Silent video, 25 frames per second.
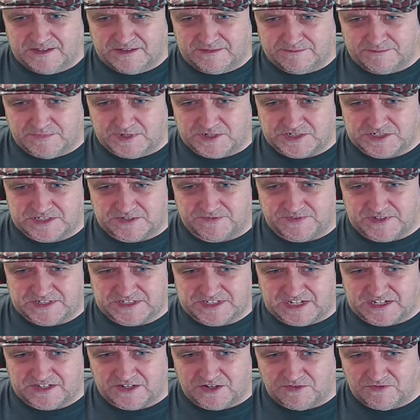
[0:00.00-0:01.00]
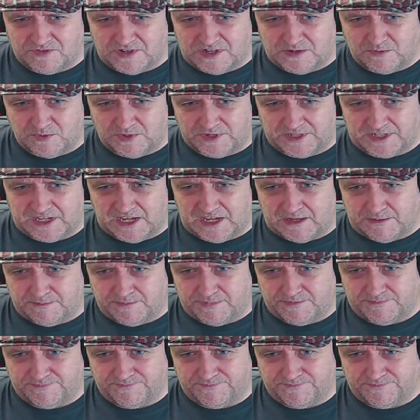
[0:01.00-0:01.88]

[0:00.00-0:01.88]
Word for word: most of this I don't really want to keep.